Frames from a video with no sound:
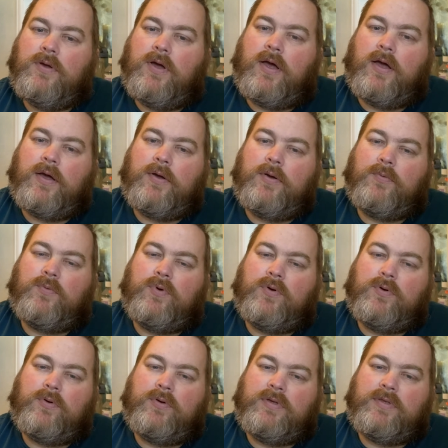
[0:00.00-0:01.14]

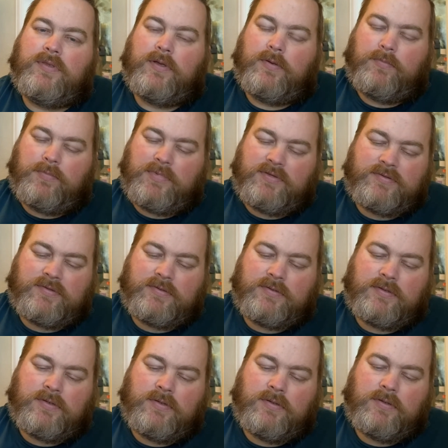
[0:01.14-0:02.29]
were either
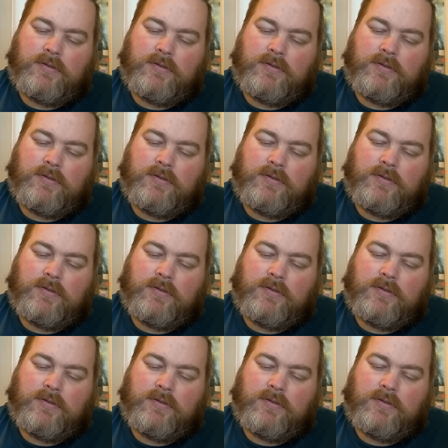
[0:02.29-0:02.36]
missing,